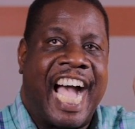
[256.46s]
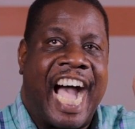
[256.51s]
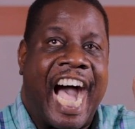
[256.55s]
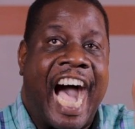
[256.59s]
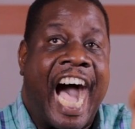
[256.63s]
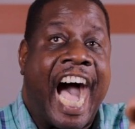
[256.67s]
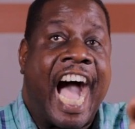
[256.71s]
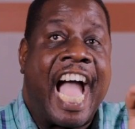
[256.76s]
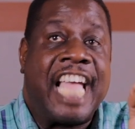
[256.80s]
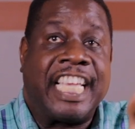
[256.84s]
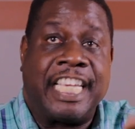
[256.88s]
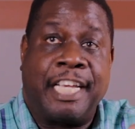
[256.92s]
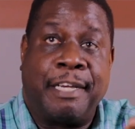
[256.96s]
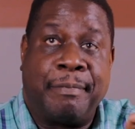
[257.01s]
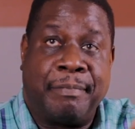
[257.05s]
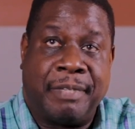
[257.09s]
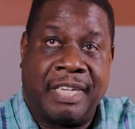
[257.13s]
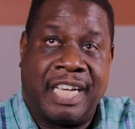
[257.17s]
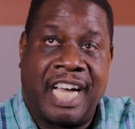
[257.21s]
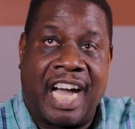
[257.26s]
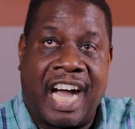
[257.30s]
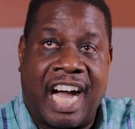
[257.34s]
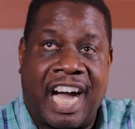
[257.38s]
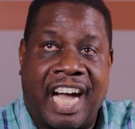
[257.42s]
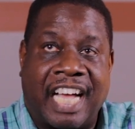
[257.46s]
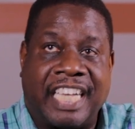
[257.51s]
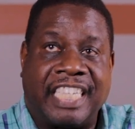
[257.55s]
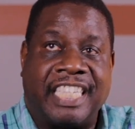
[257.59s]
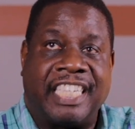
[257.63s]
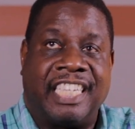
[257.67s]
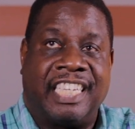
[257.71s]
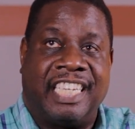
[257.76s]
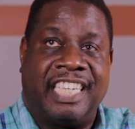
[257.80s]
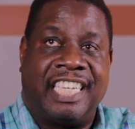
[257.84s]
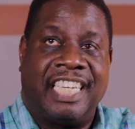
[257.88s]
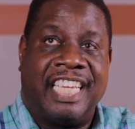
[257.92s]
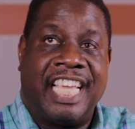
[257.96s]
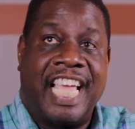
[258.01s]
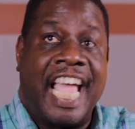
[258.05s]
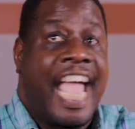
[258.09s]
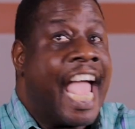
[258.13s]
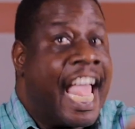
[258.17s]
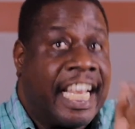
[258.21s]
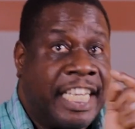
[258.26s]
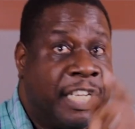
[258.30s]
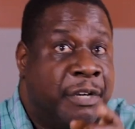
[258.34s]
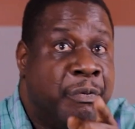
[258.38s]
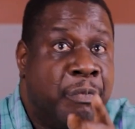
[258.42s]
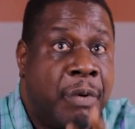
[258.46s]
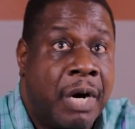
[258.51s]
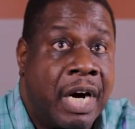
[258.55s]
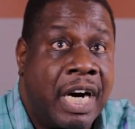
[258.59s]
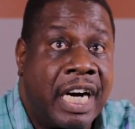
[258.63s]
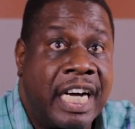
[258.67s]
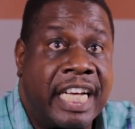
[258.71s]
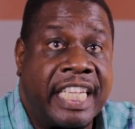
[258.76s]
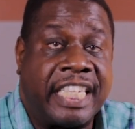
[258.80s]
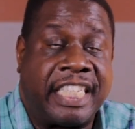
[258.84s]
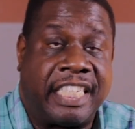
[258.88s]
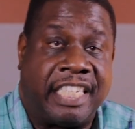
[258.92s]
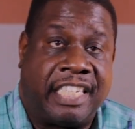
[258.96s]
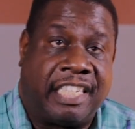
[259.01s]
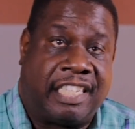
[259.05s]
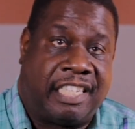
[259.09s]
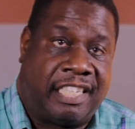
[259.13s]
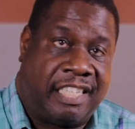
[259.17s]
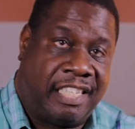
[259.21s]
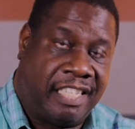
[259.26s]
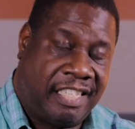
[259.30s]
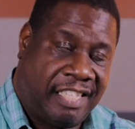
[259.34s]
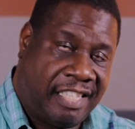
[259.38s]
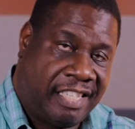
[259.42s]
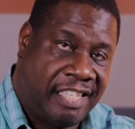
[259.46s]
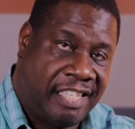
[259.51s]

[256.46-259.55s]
I am God. And he was.